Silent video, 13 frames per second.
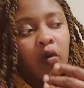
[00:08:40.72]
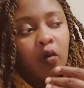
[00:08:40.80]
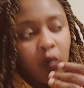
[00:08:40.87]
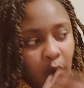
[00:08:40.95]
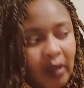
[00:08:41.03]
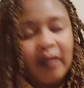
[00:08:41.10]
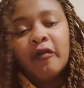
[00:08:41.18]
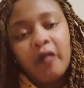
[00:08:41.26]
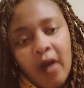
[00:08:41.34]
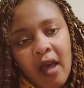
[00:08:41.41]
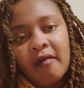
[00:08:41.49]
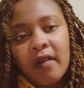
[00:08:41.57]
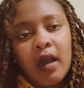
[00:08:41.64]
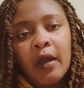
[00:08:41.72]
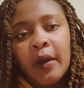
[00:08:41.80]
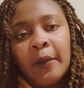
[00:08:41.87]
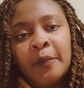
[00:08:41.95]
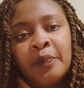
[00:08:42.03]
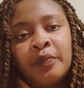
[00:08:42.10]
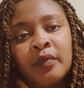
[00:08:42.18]
will forever,
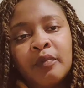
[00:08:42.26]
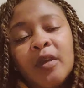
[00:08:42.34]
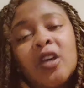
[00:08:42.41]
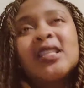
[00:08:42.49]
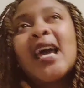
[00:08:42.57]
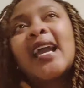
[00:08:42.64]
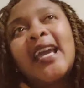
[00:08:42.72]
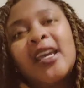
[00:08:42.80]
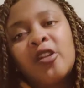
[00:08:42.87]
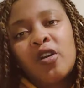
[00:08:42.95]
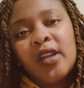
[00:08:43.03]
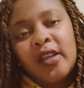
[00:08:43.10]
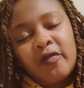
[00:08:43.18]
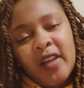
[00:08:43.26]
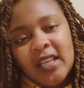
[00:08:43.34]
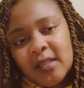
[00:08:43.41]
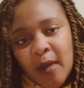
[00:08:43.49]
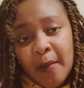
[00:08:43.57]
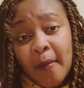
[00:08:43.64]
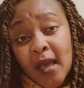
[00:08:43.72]
because I cannot
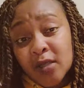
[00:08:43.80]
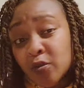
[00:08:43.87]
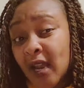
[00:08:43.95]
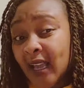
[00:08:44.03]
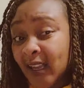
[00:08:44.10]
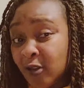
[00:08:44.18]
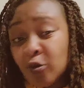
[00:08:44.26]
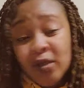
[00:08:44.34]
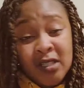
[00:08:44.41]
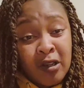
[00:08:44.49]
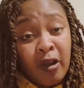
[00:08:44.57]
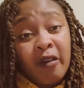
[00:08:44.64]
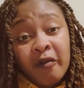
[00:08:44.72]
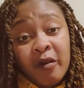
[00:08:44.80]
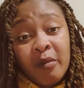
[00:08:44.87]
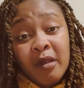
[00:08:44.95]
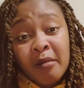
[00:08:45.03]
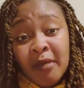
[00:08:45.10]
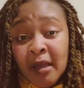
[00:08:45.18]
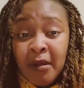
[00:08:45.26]
erase my past. What I can do is learn from
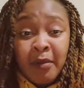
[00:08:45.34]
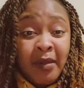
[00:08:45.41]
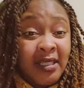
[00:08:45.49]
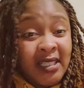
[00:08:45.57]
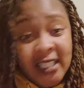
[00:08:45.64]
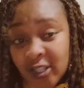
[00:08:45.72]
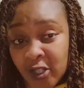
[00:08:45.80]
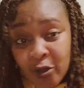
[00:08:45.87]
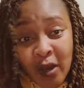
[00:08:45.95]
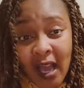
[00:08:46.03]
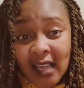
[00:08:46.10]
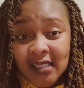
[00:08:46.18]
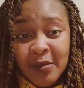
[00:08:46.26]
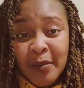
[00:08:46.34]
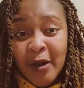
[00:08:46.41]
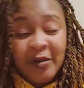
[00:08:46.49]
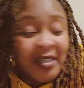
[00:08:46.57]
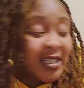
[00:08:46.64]
them and maybe teach you guys about